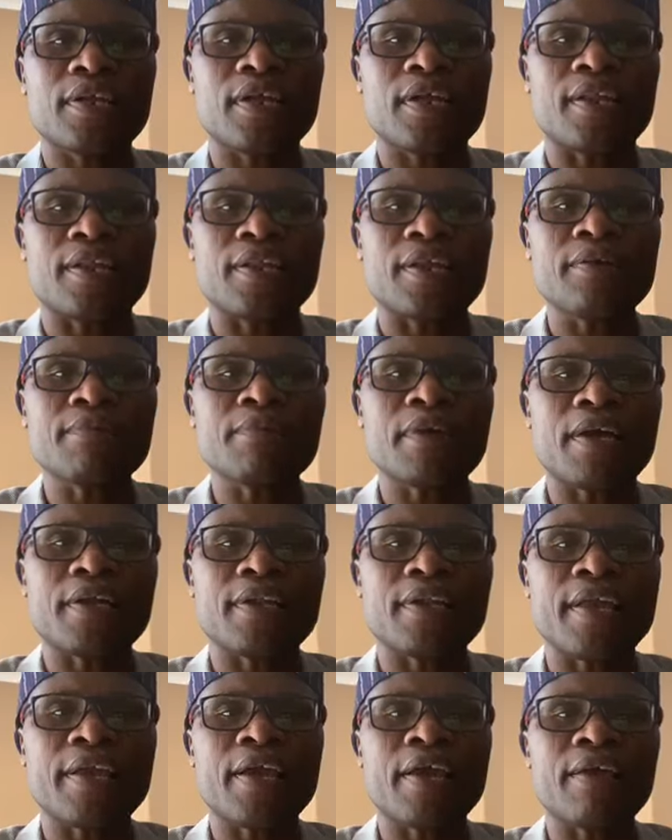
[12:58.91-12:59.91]
Uh,
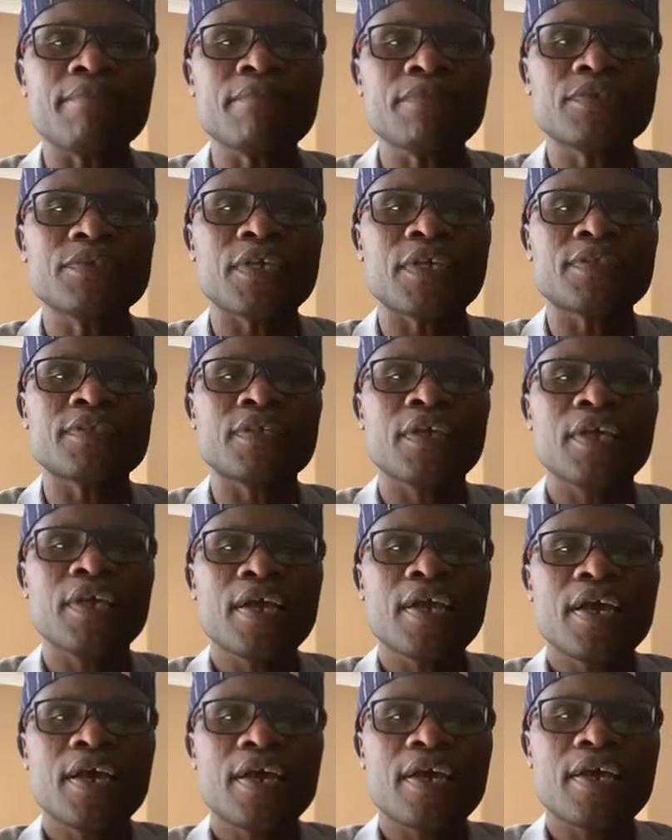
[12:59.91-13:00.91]
Langham says,
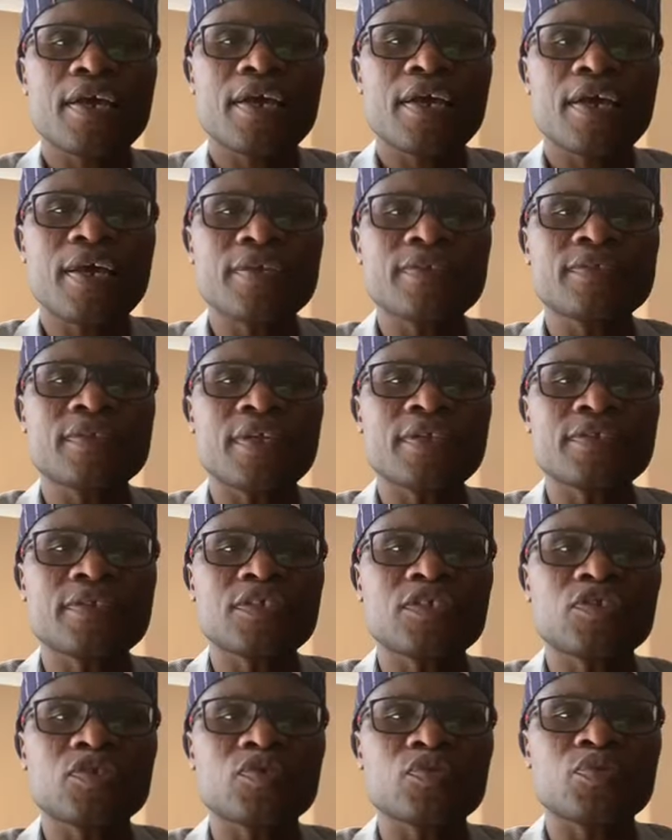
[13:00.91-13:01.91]
as
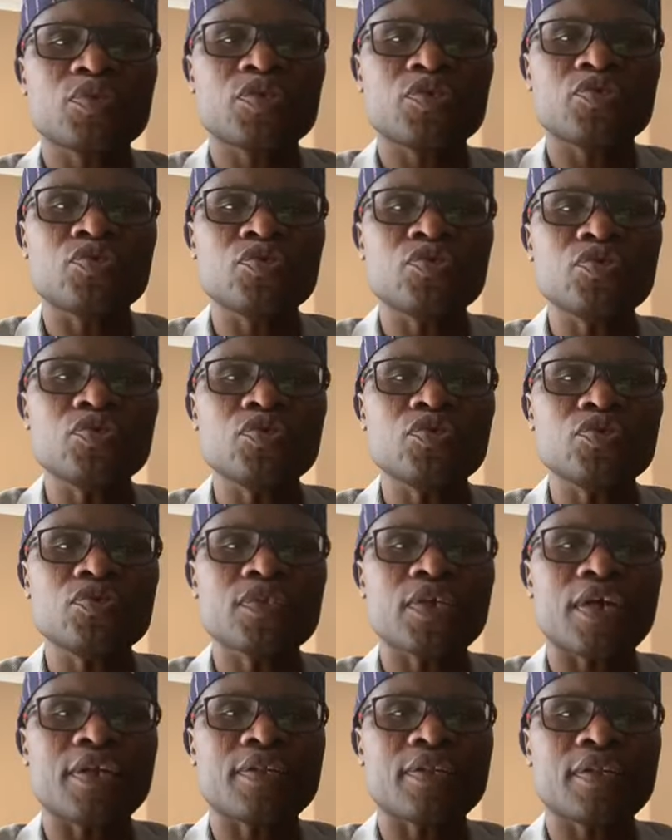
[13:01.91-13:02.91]
dentists, we do
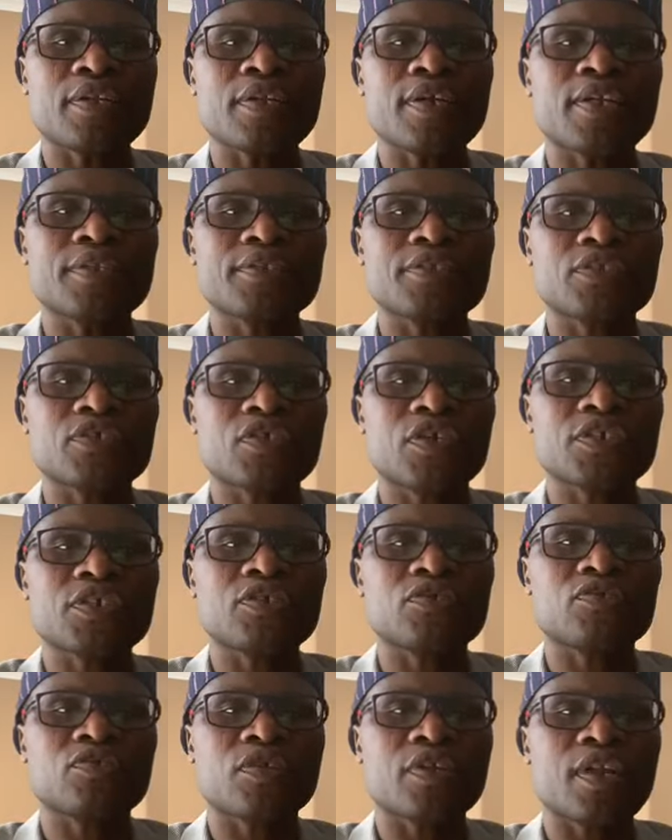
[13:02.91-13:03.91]
use our clinical
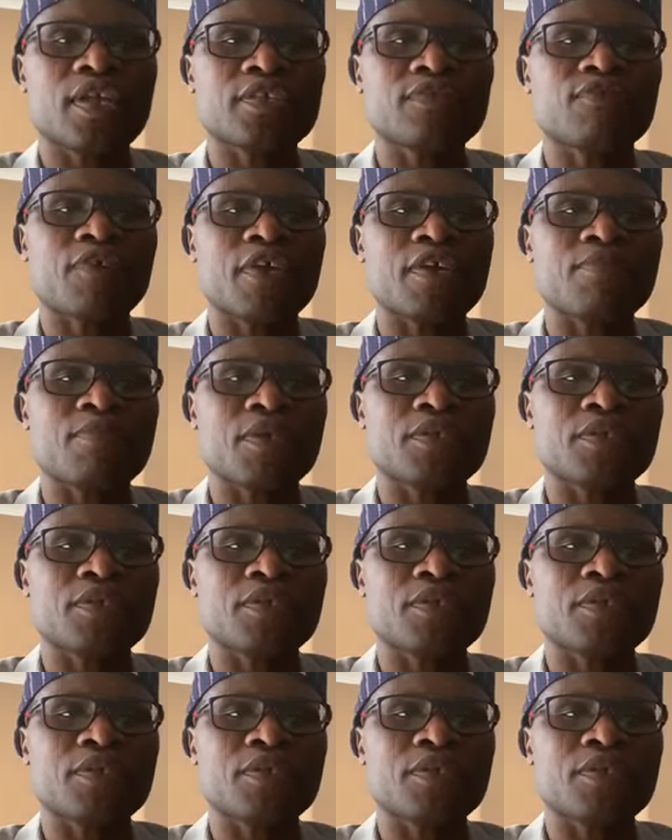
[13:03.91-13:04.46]
discretion to classify